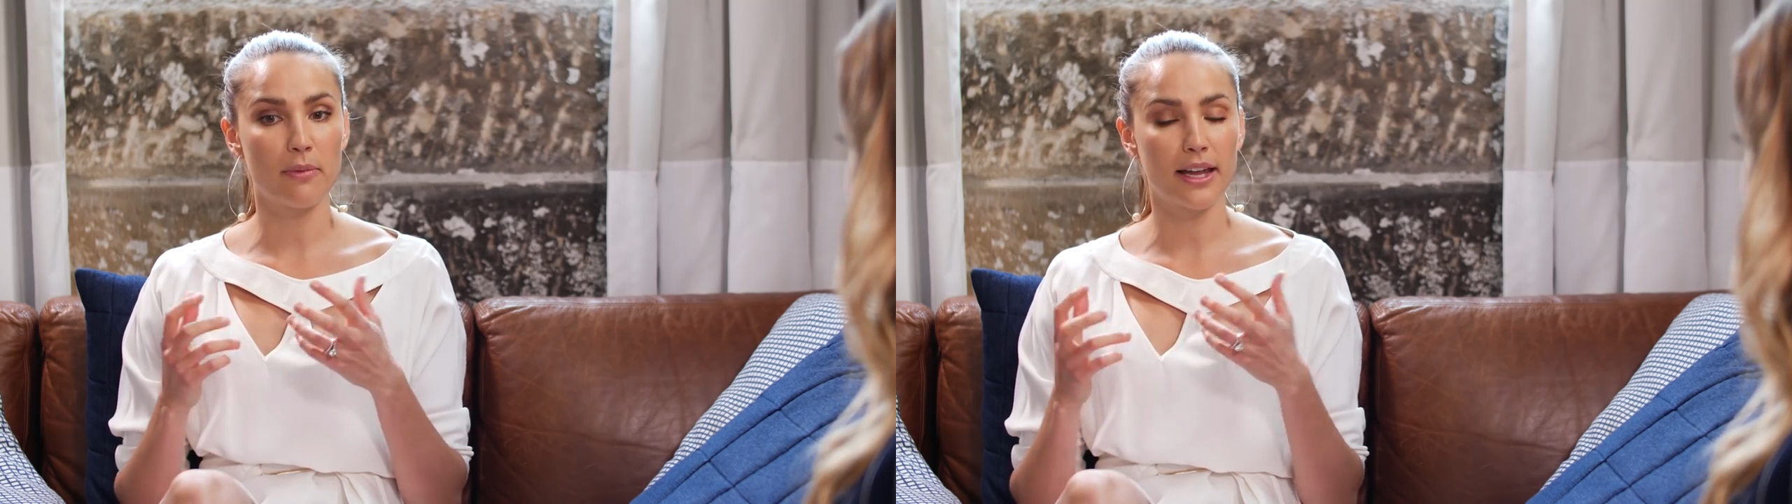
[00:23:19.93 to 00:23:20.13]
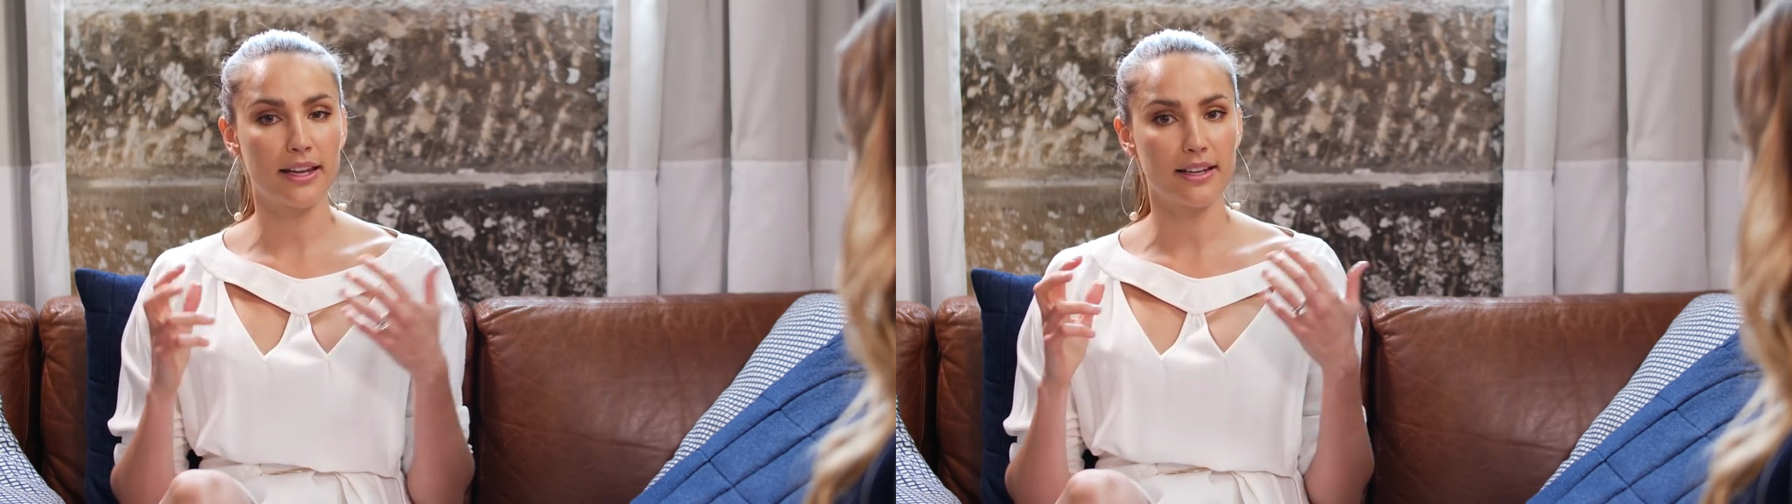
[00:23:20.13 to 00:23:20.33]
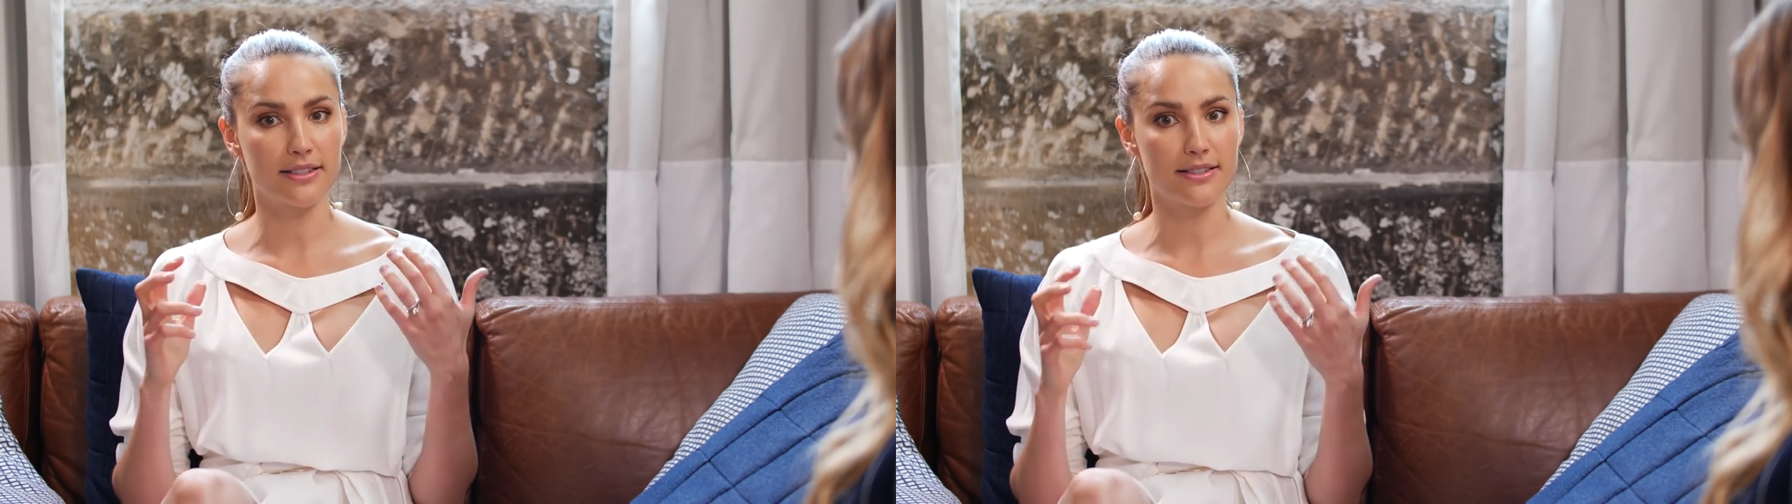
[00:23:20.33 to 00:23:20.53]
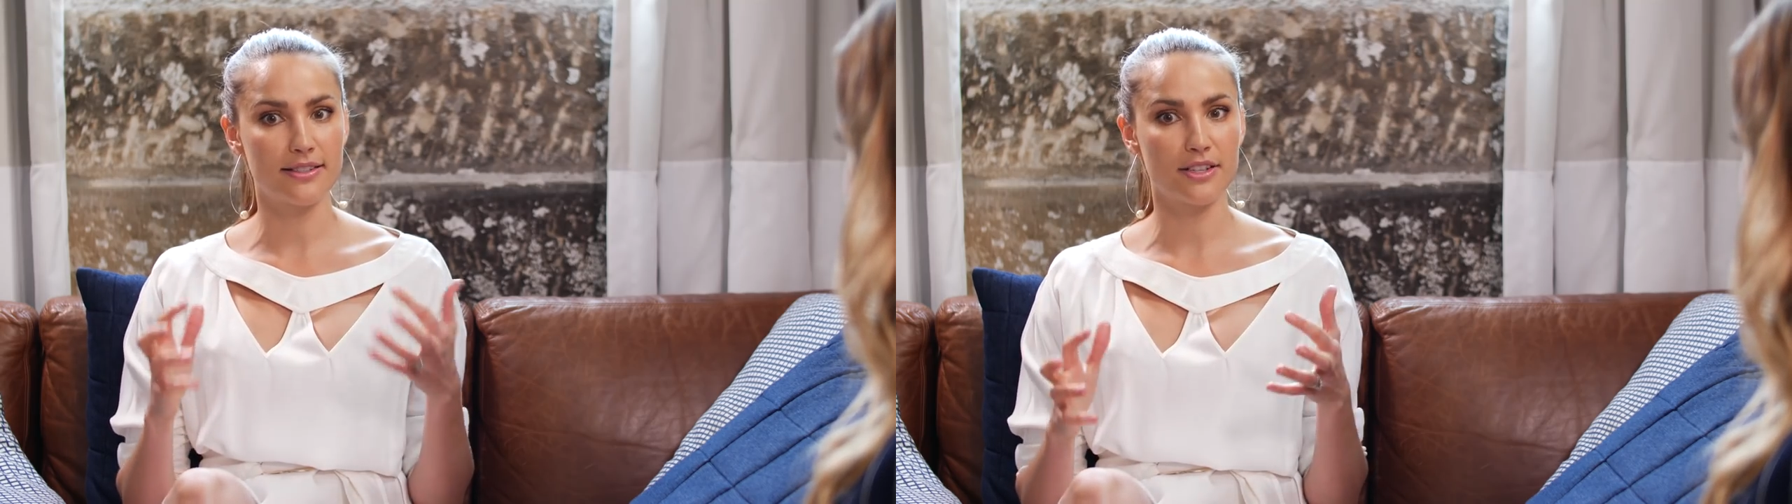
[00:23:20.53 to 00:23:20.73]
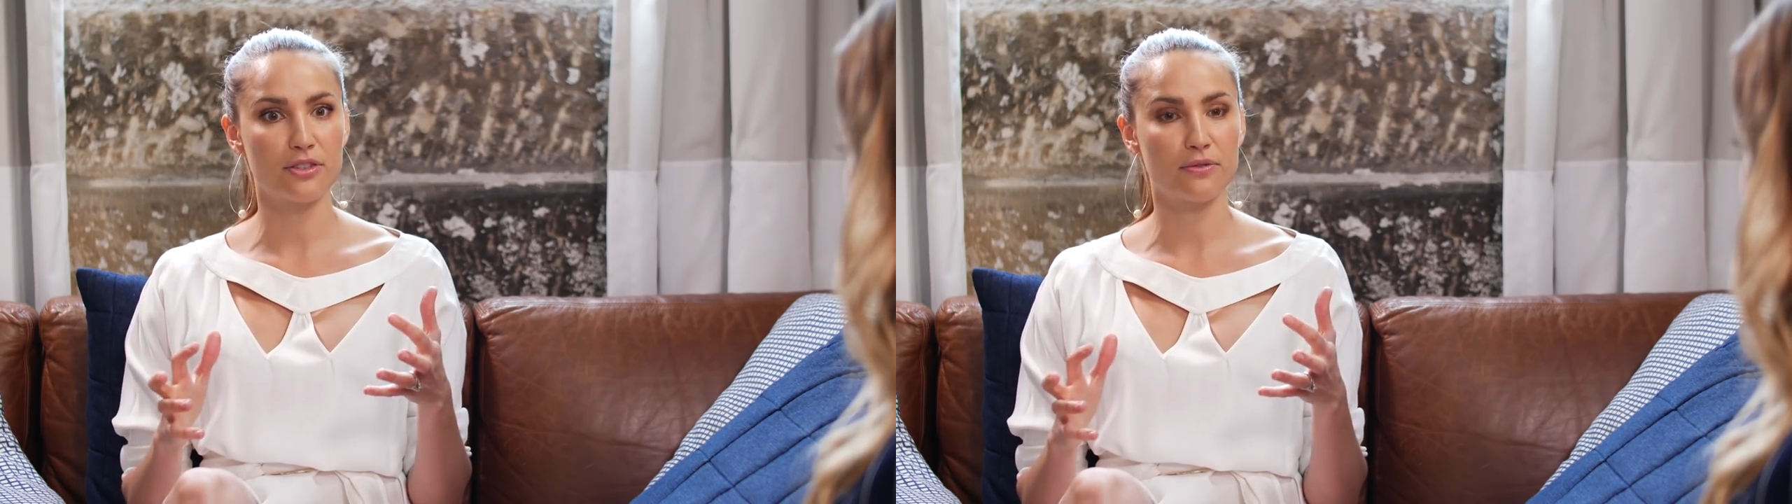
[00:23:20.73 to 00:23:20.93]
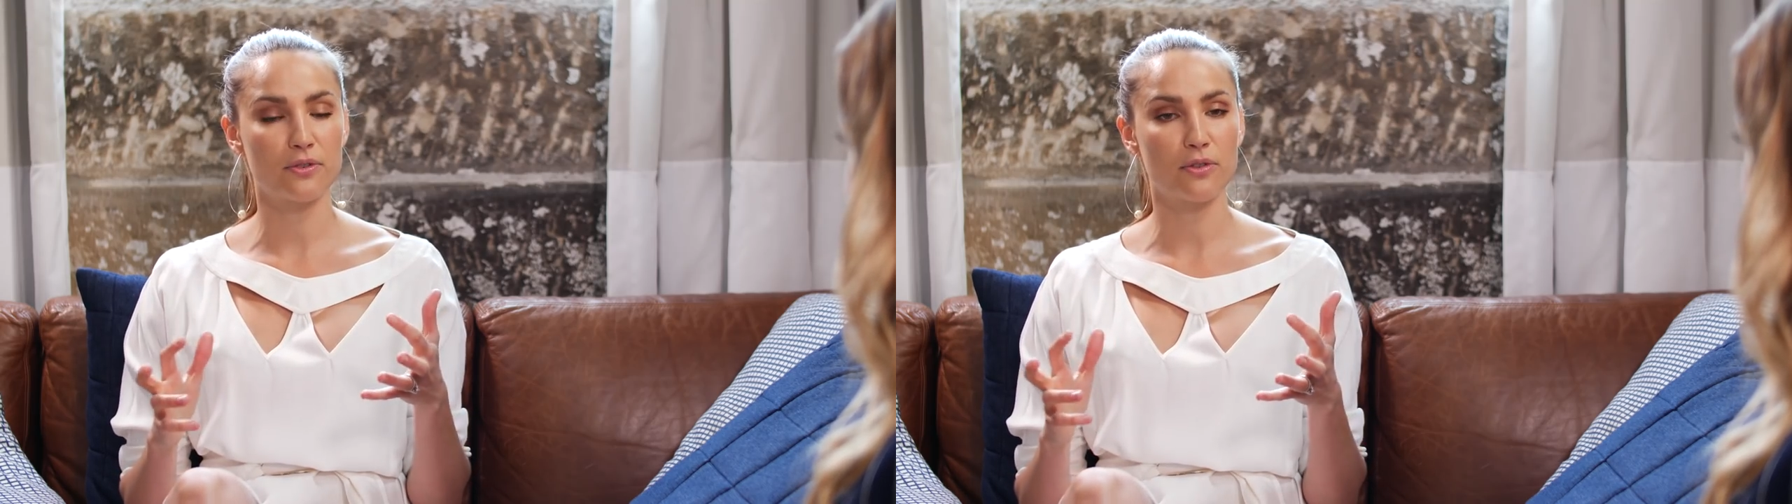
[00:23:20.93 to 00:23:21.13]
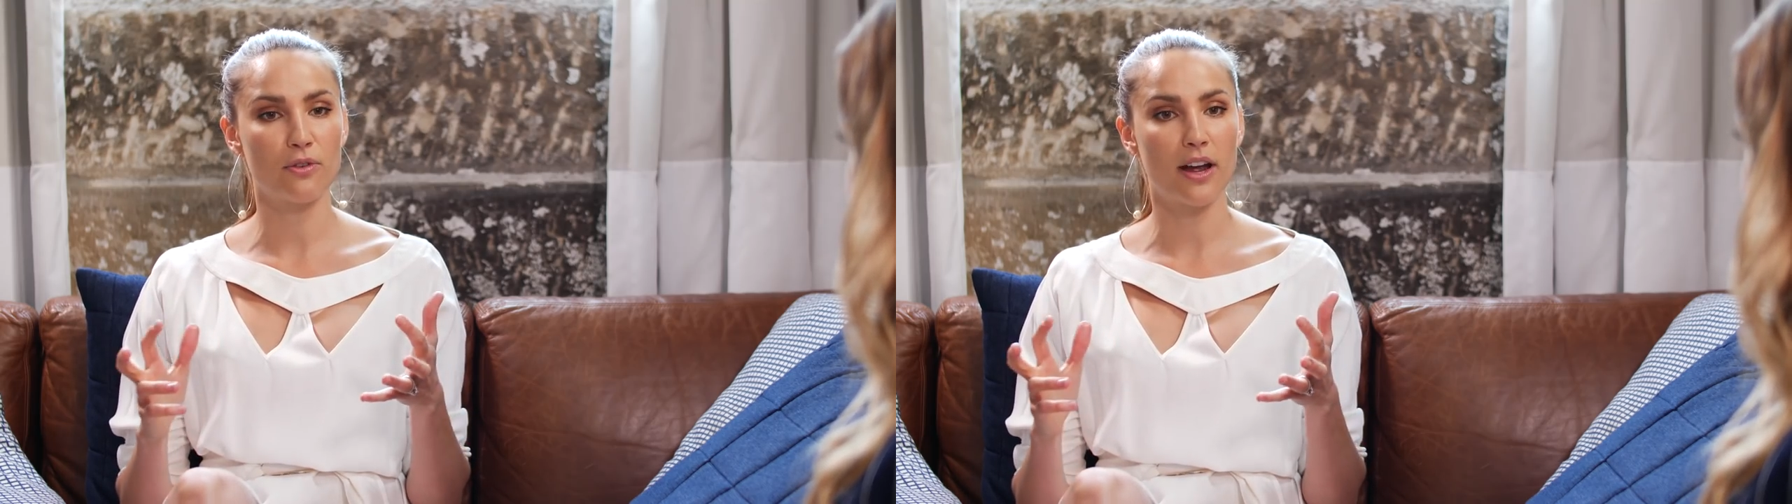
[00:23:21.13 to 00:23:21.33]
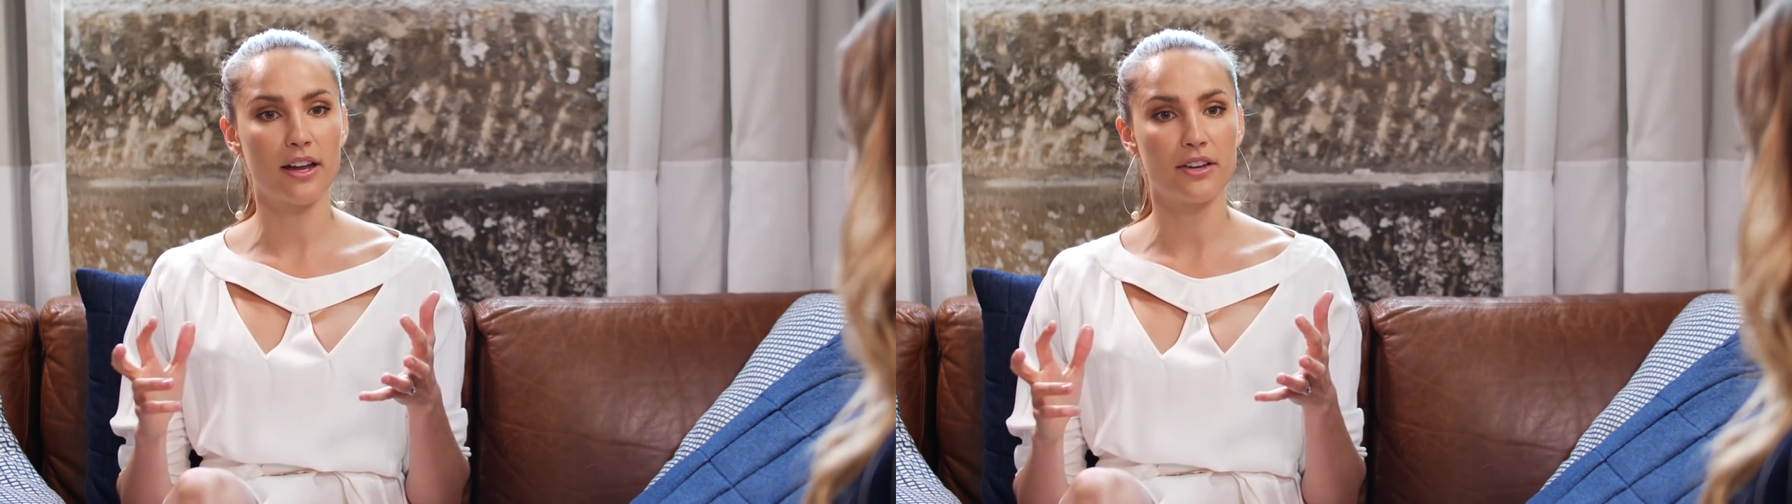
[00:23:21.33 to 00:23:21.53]
making a decision for the
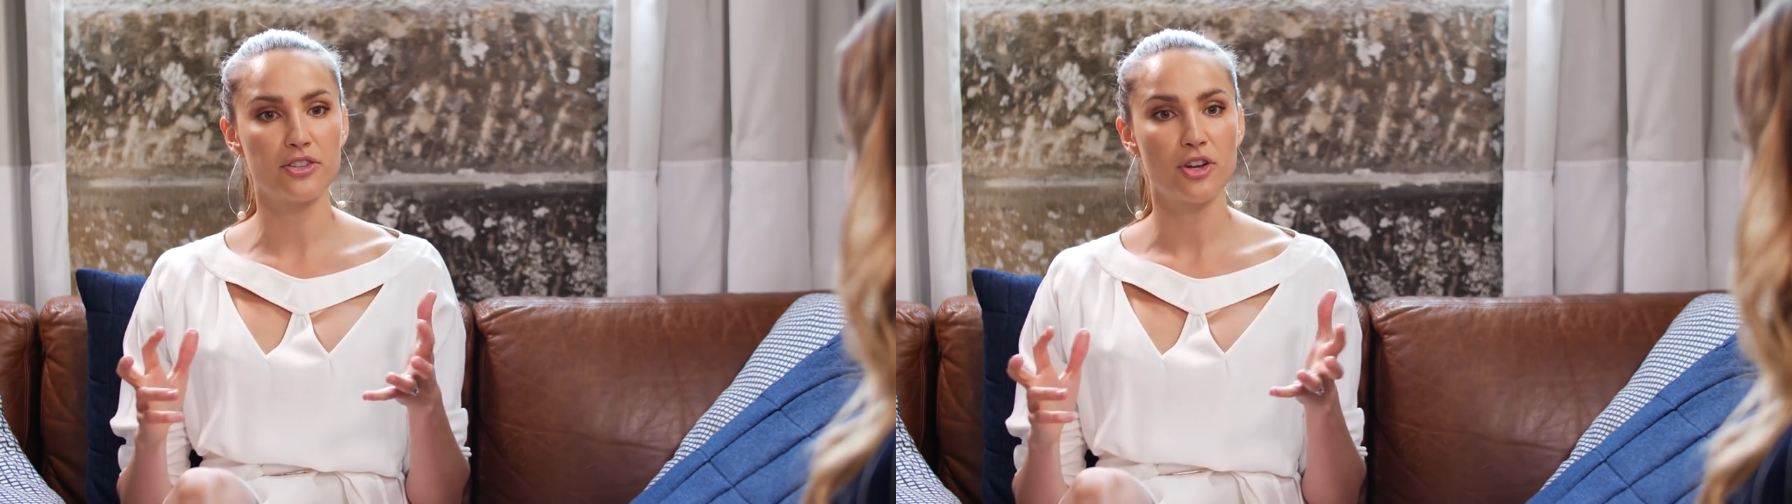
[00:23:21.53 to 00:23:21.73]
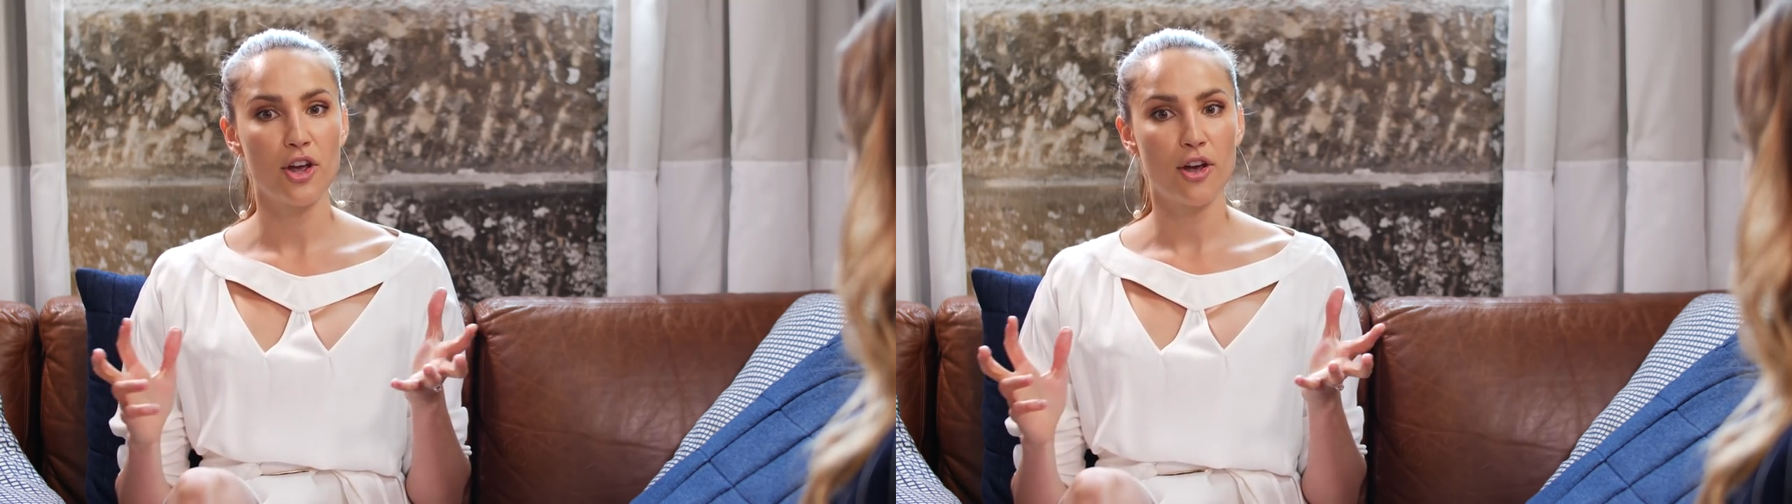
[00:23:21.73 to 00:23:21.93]
range,